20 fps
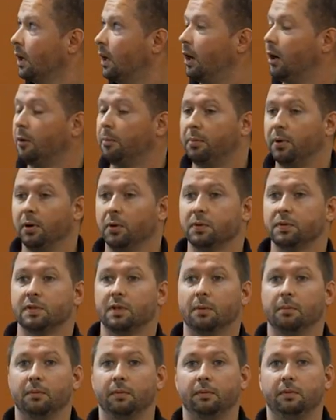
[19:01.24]
I'll post
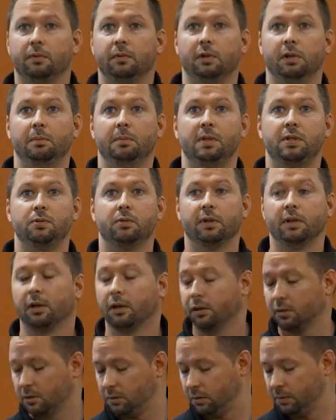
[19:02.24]
some in between
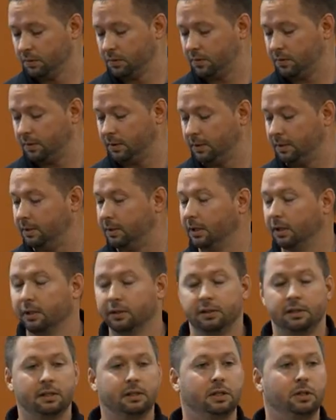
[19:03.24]
articles, and
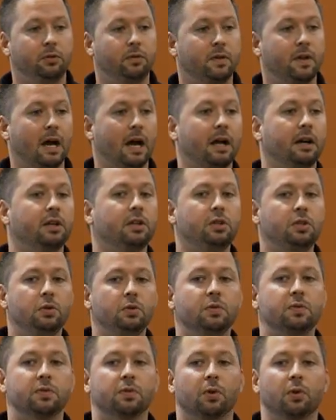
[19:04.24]
uh, you gotta
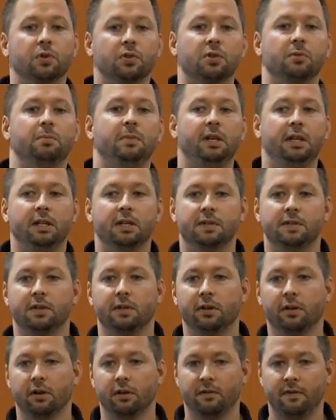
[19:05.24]
use social media
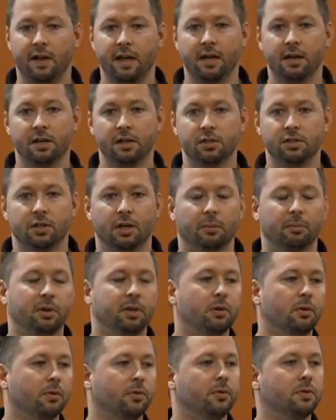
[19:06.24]
to your advantage. I'm
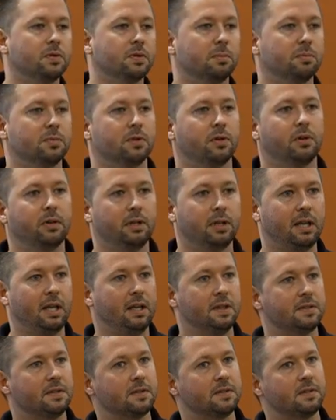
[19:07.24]
gonna go through some certain
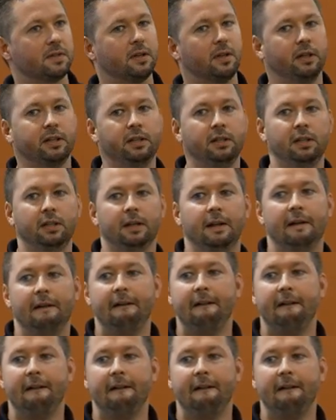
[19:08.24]
cases tonight